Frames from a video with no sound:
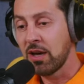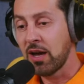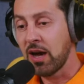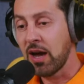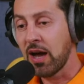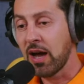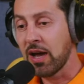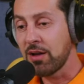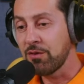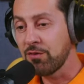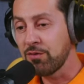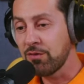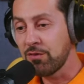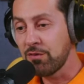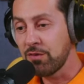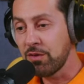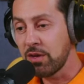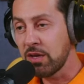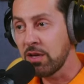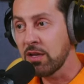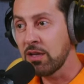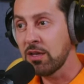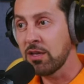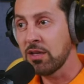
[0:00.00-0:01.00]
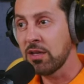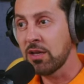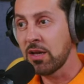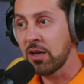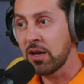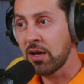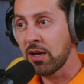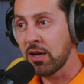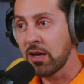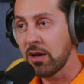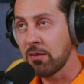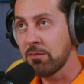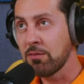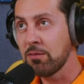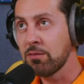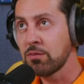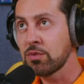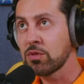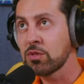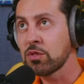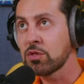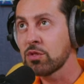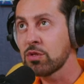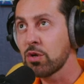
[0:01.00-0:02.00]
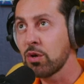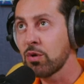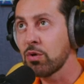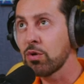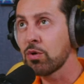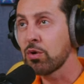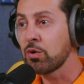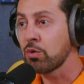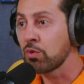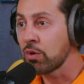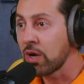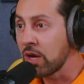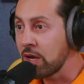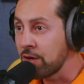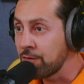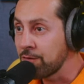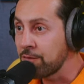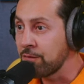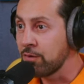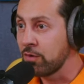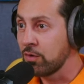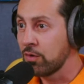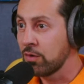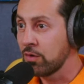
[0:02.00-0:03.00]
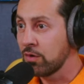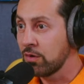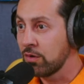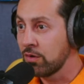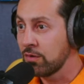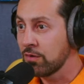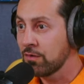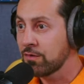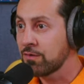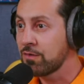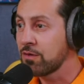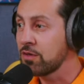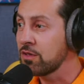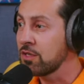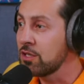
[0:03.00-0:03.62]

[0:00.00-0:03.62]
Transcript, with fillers: I really am so grateful for mm.